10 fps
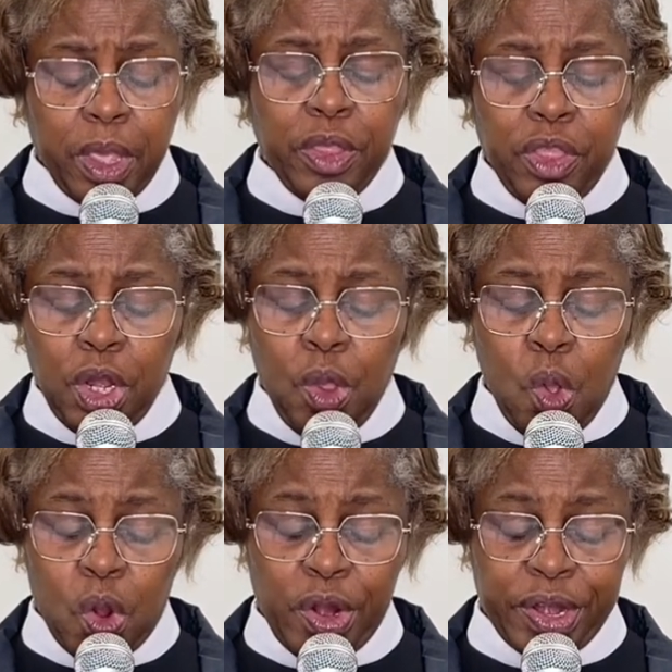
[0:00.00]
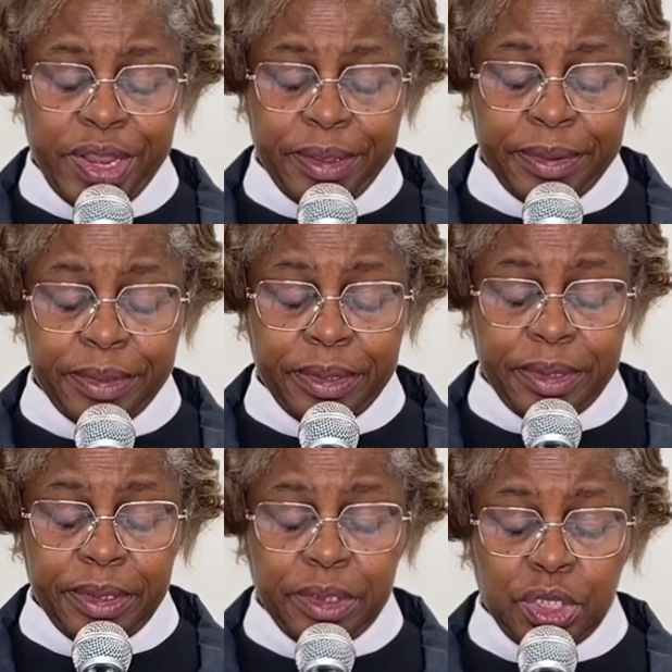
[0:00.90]
The Lord,
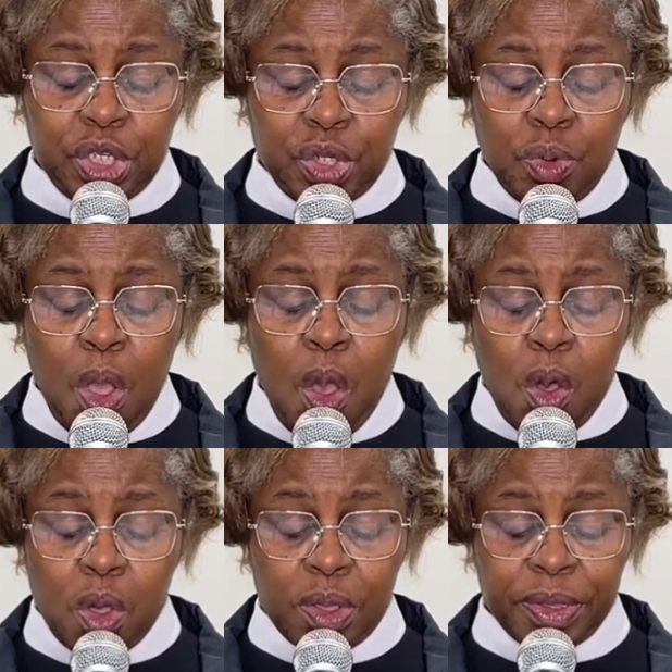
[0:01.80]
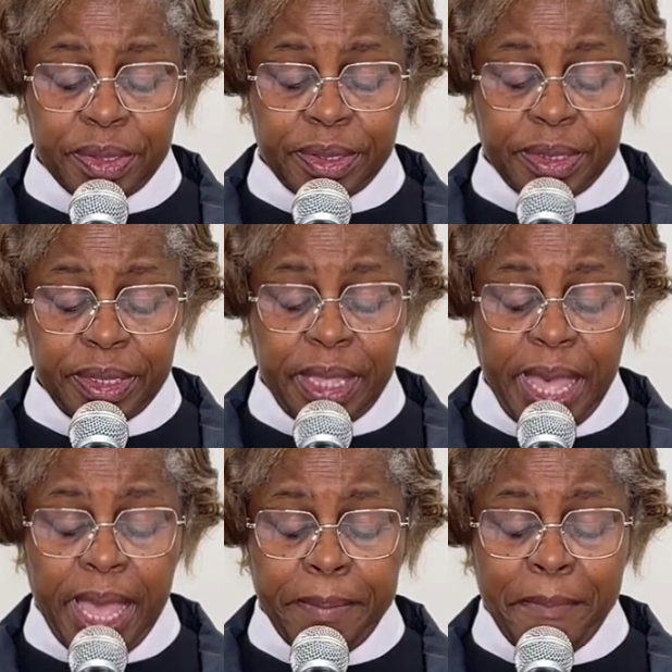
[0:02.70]
strong
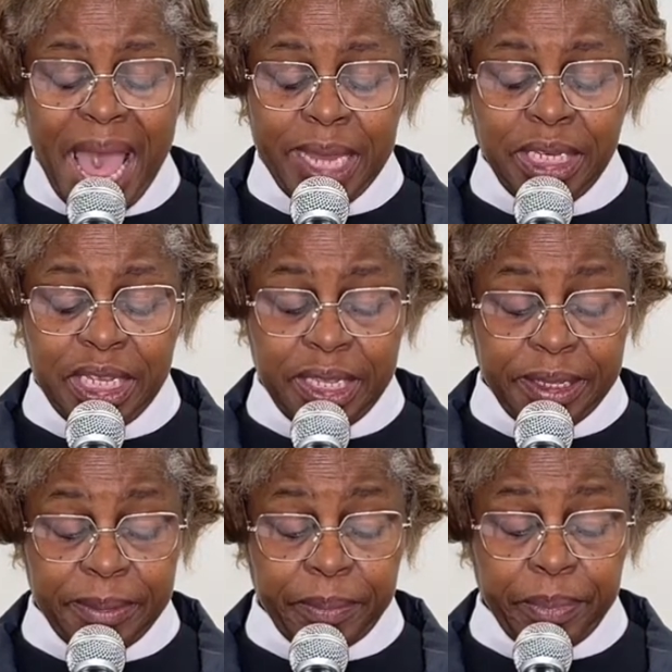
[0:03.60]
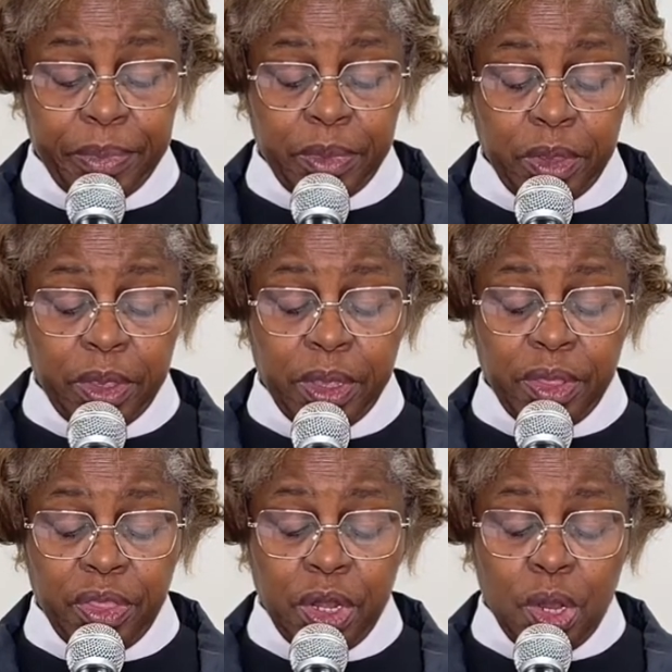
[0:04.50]
and mighty.
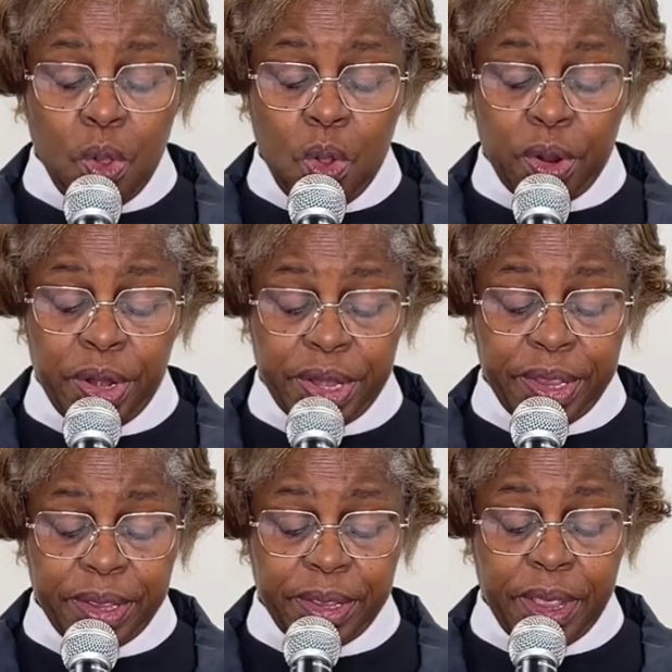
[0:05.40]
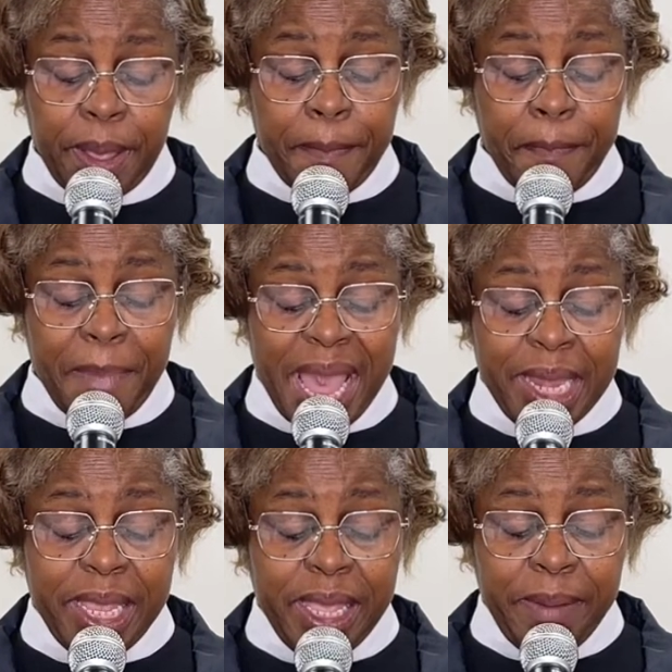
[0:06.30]
The Lord,
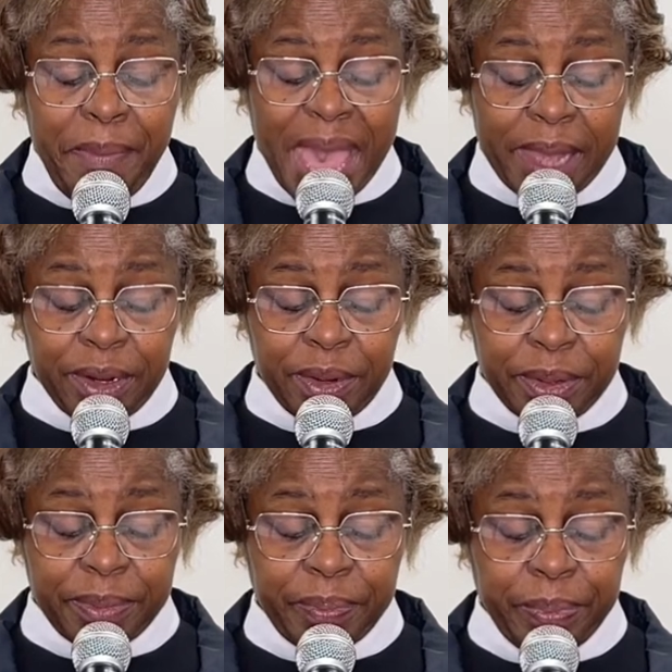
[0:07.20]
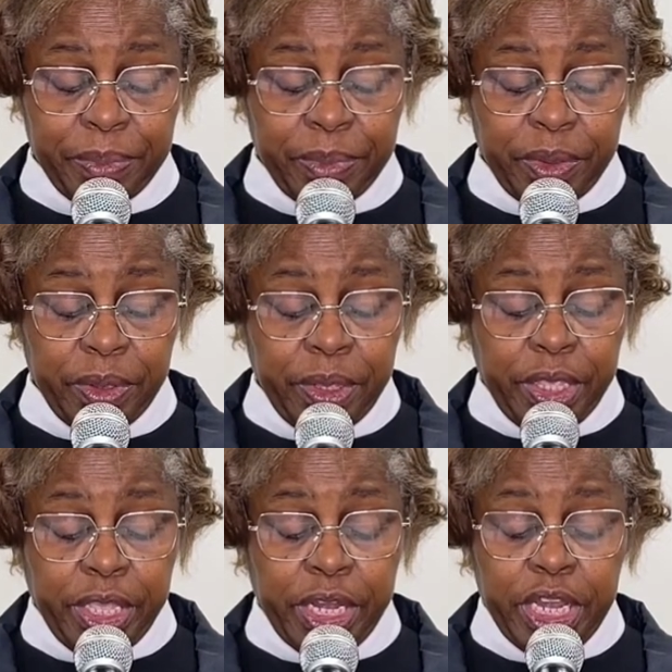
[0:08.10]
mighty in battle.
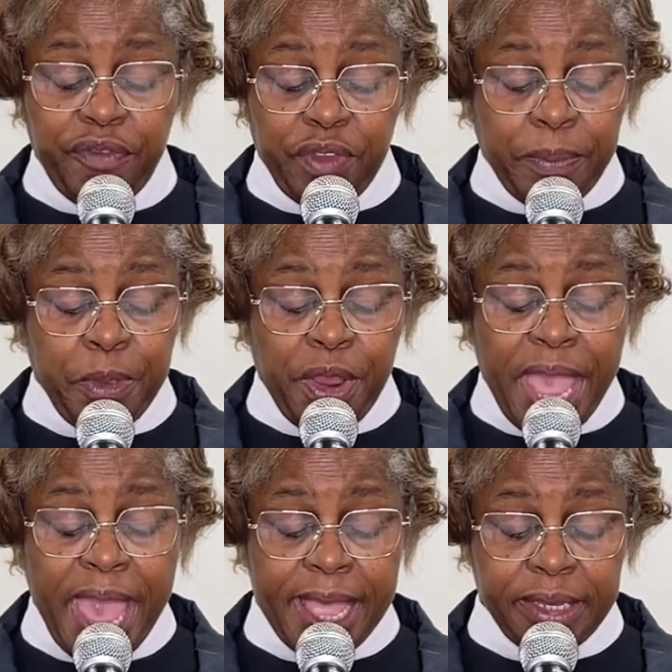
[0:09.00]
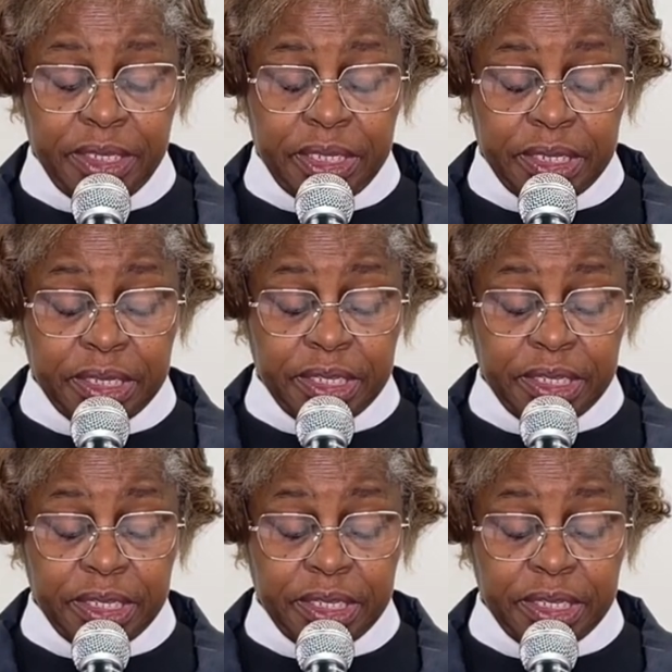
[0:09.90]
Lift up your heads,